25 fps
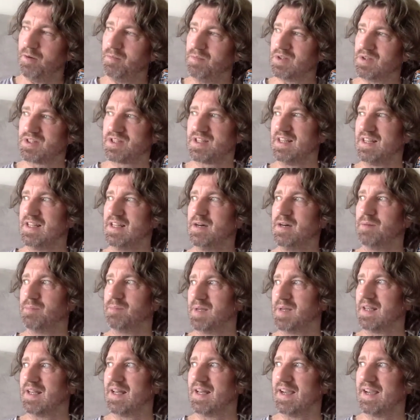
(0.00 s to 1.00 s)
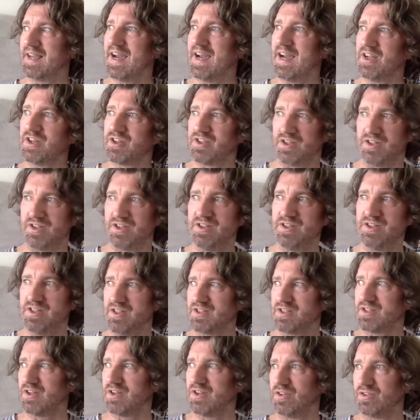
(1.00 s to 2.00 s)
almost a little bit like
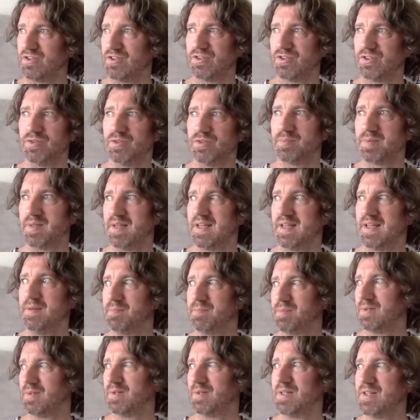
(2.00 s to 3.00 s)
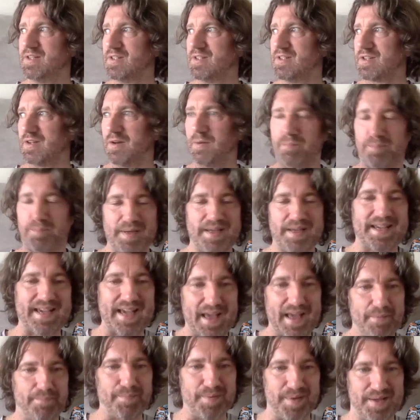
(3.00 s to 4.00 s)
Ashes or Good Good People, you know, sort of
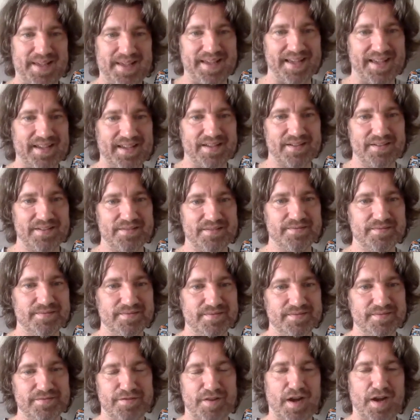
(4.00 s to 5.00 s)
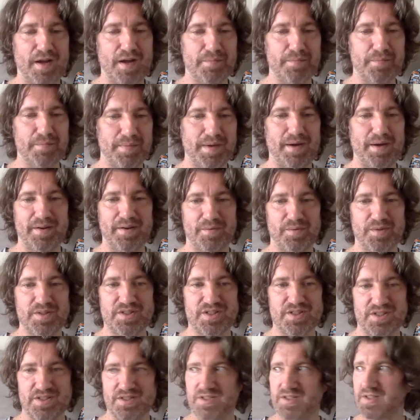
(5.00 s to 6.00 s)
big epic vibe about it,
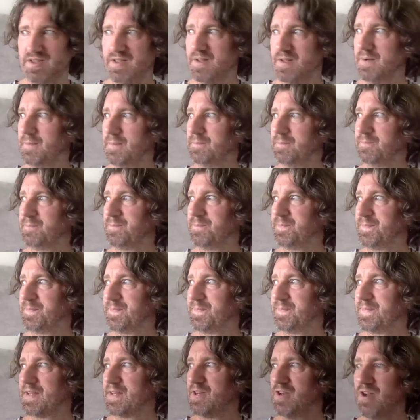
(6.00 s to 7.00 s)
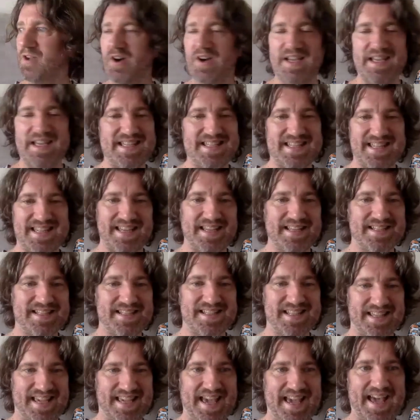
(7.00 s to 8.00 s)
which is not easy
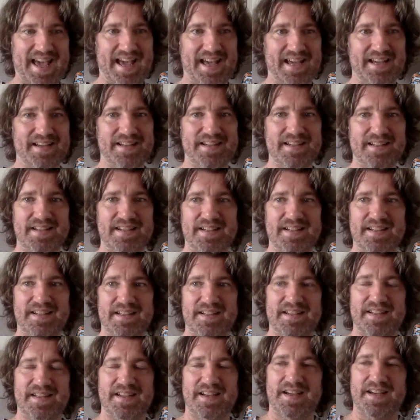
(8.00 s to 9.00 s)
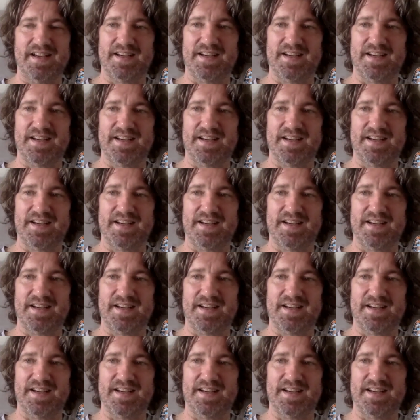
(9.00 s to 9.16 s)
to get. Yeah.